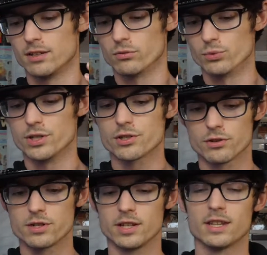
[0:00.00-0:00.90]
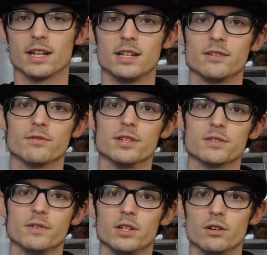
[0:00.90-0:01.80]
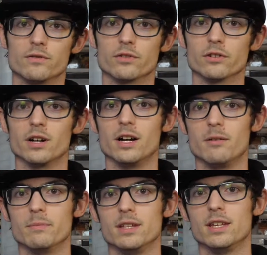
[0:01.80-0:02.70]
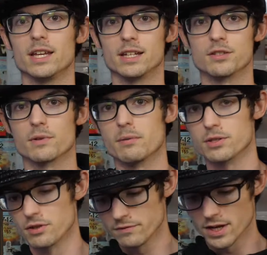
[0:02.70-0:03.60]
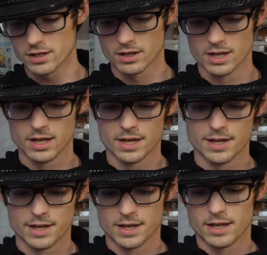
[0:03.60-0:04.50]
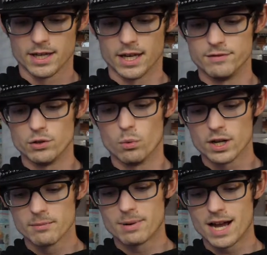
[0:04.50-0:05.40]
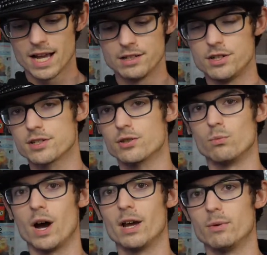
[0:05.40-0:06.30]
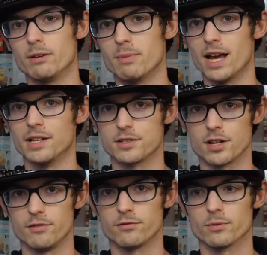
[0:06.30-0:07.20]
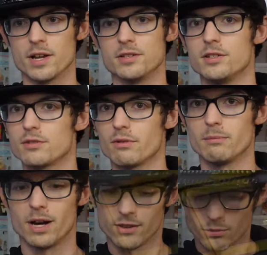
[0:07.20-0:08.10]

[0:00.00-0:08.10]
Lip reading: researching that I did for this video for the Anakin's Y-Wing Starfighter, if you want to buy just the Y-Wing by itself, right? So you just want to buy the